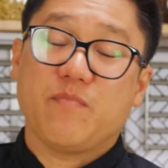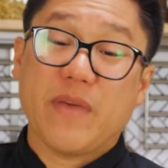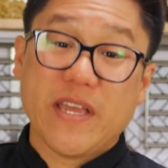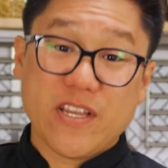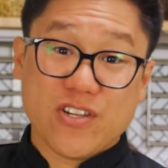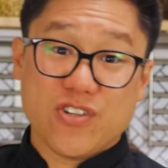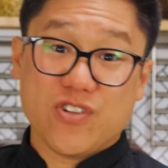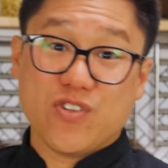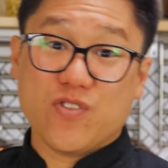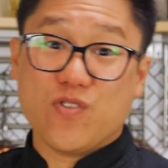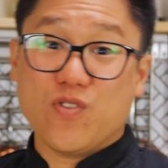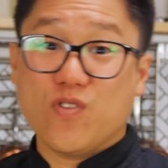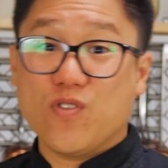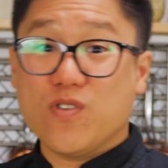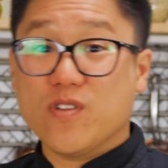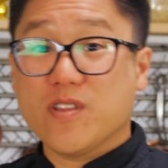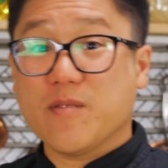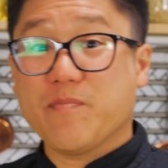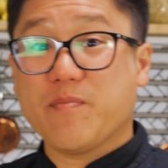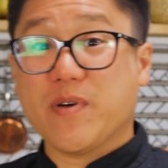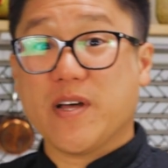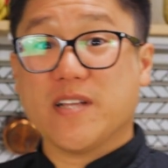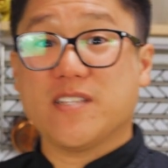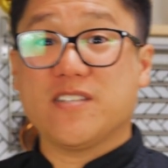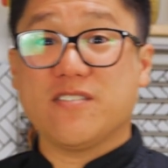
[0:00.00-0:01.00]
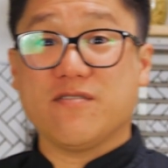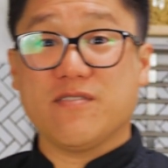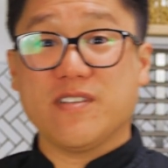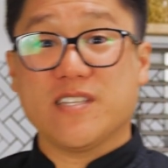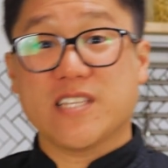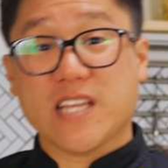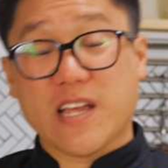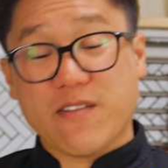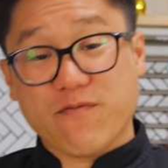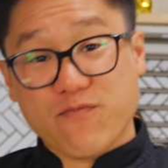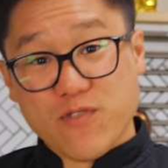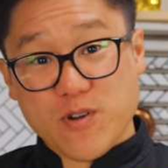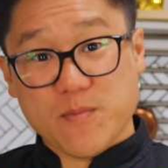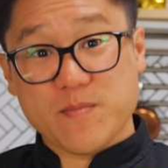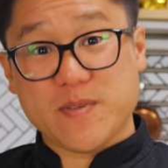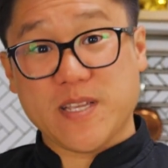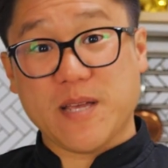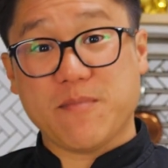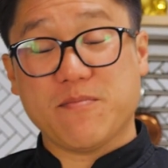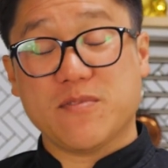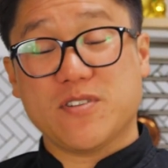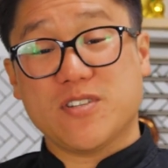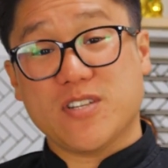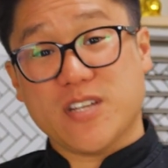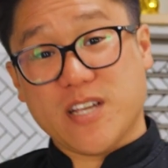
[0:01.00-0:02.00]
Make sure the butter is at room
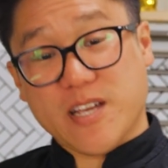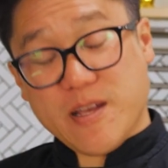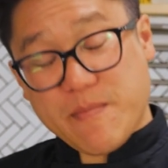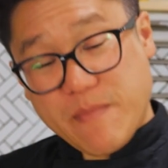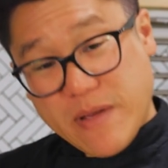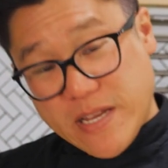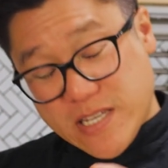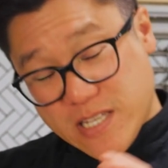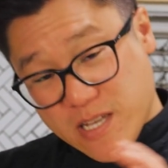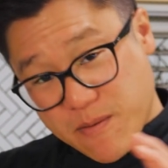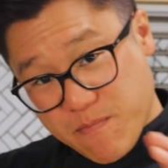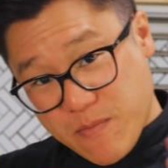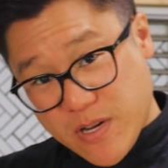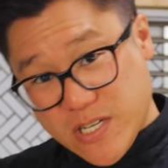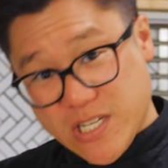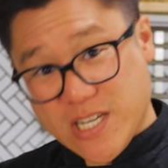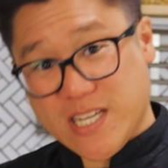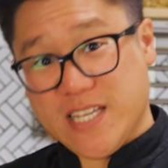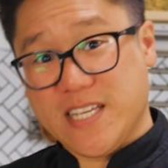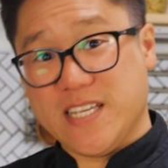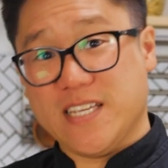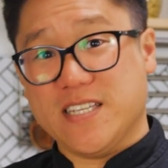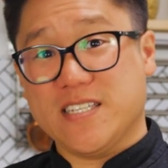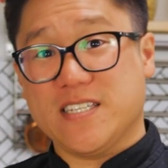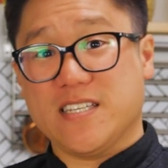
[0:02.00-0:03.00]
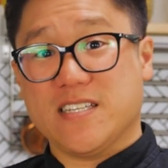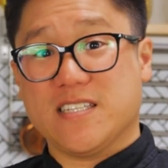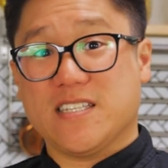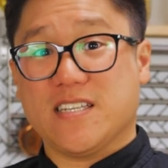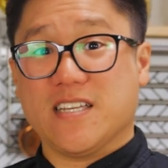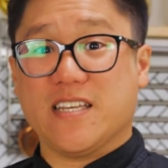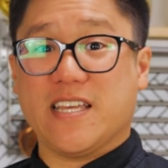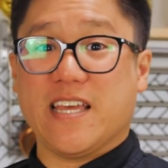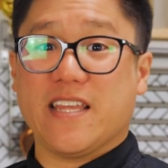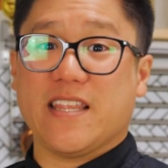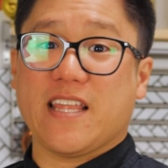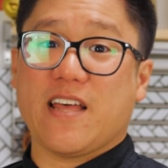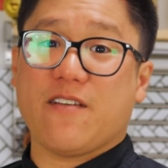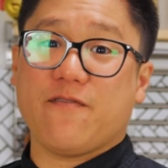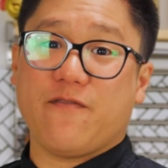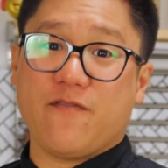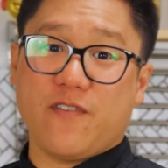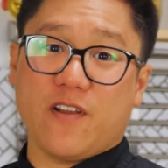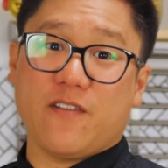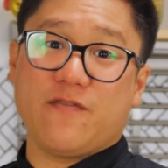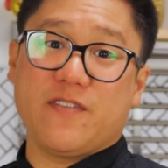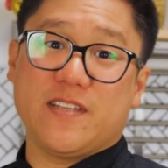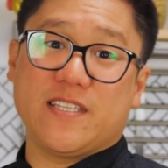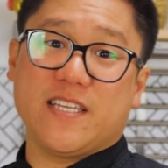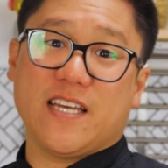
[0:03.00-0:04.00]
temperature. It makes it much easier to get that
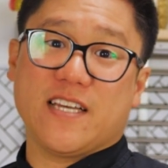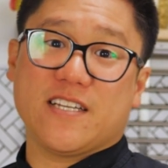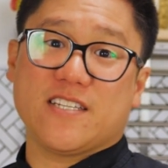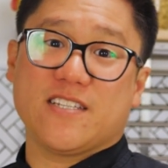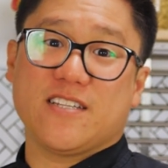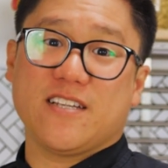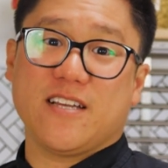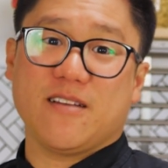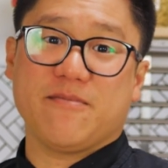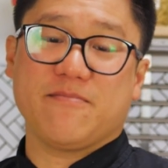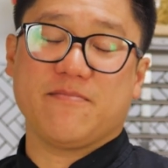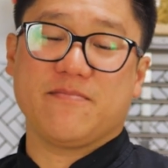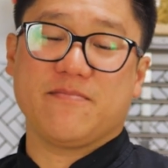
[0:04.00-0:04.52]
fluffy texture.